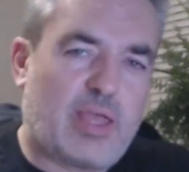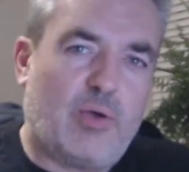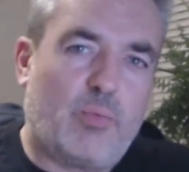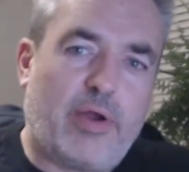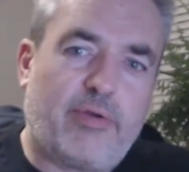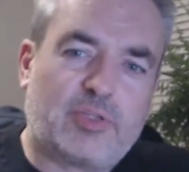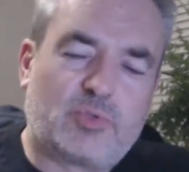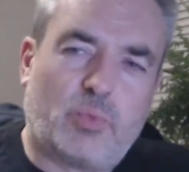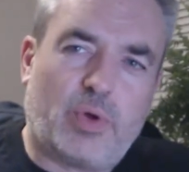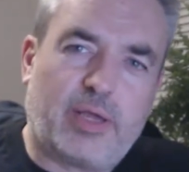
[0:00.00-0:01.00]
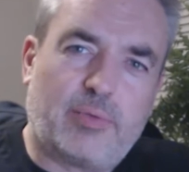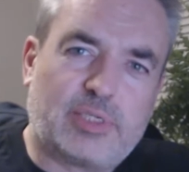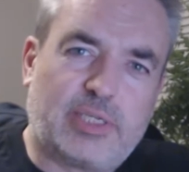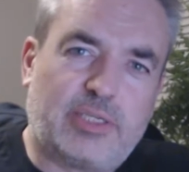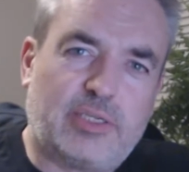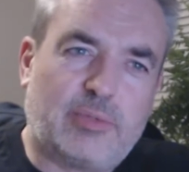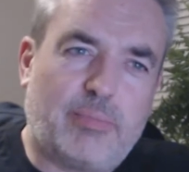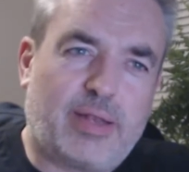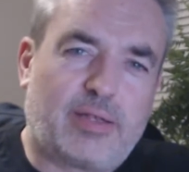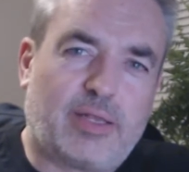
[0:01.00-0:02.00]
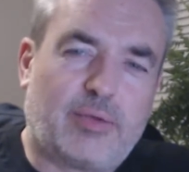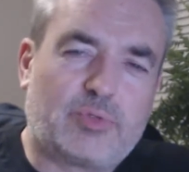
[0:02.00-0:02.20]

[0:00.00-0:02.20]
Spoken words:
whereas when I was listening to metal,